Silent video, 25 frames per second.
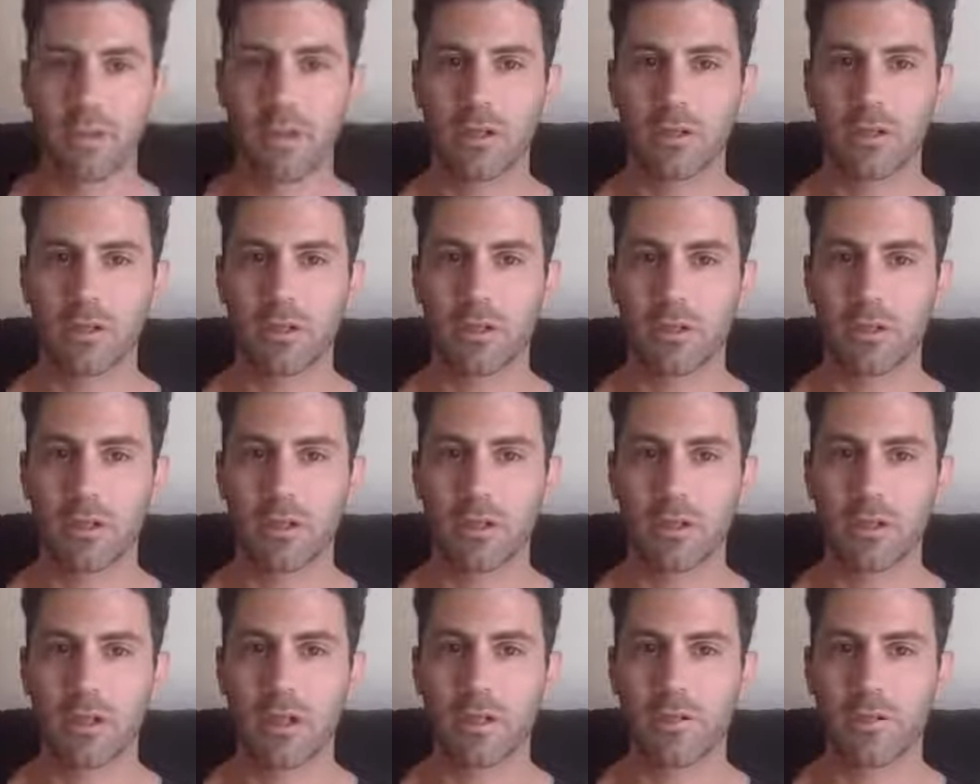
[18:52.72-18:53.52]
what you're
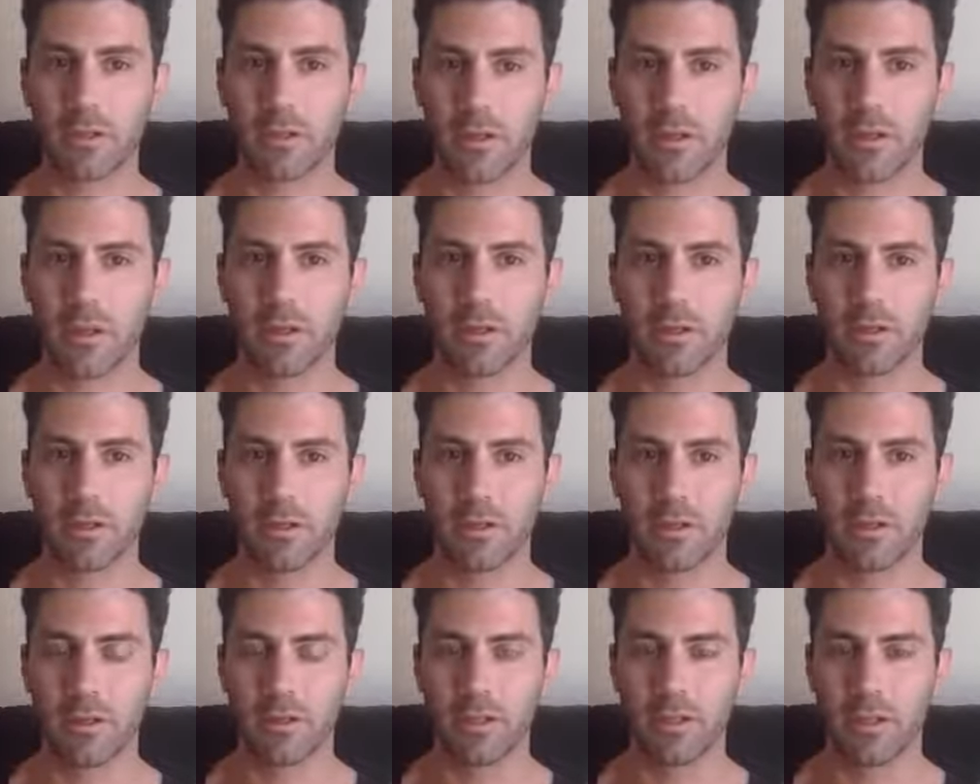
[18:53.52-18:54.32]
doing is you have
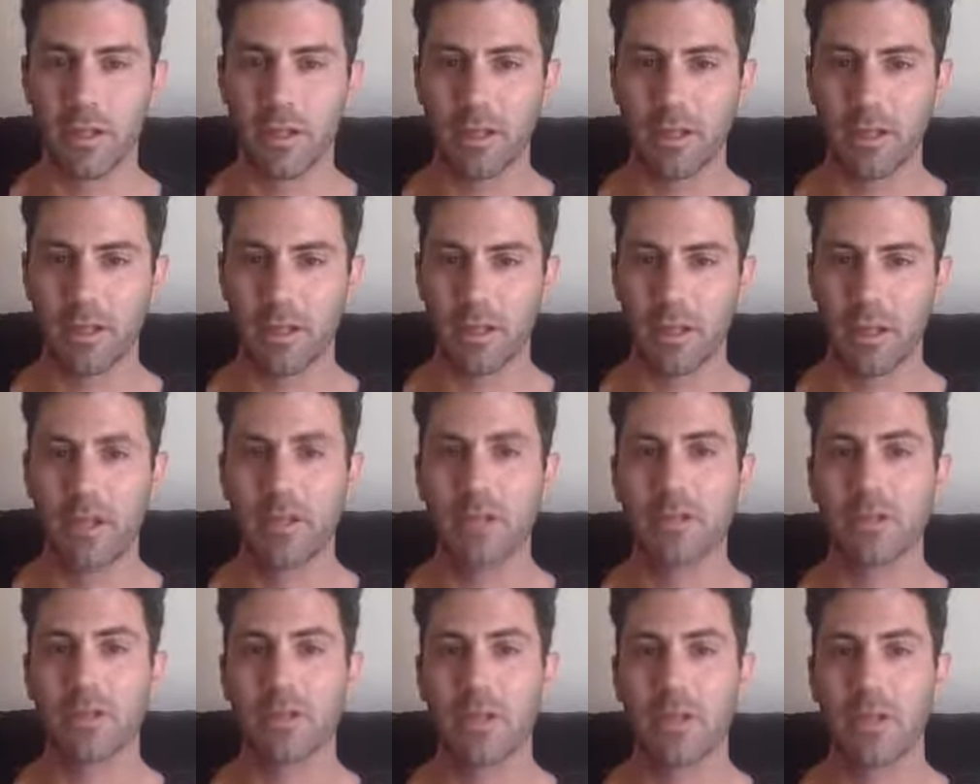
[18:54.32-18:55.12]
you're selling an
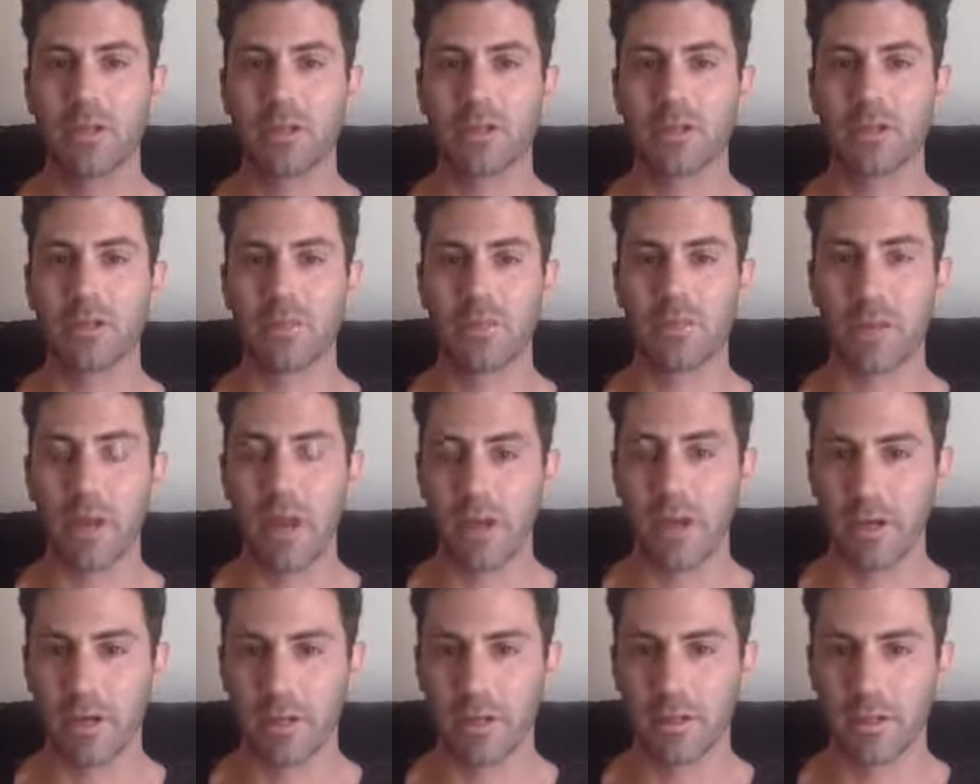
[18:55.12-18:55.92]
educational
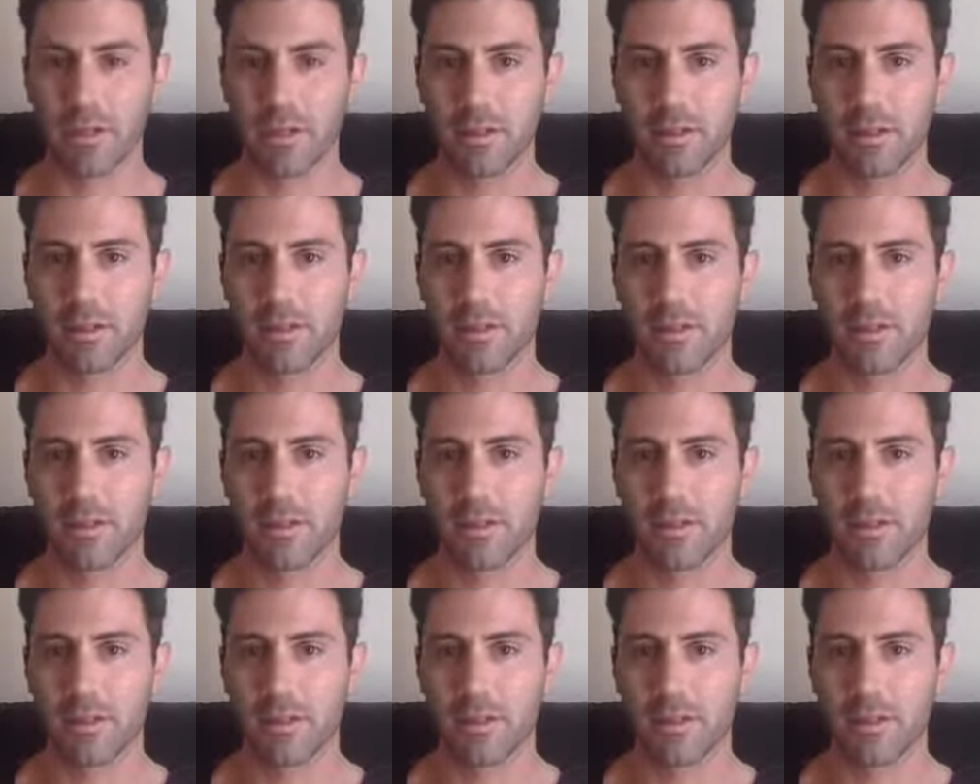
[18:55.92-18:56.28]
product,